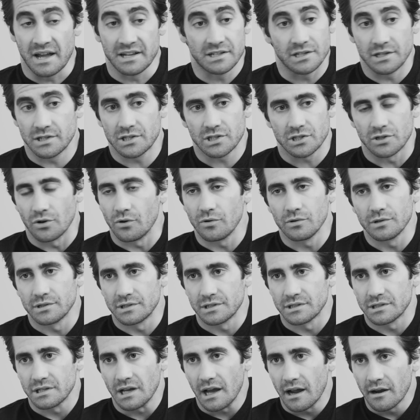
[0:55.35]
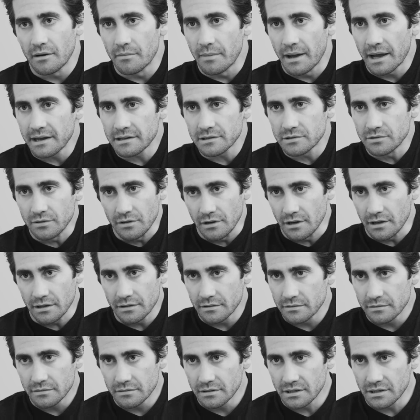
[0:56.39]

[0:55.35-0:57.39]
I just stole his entire backstory.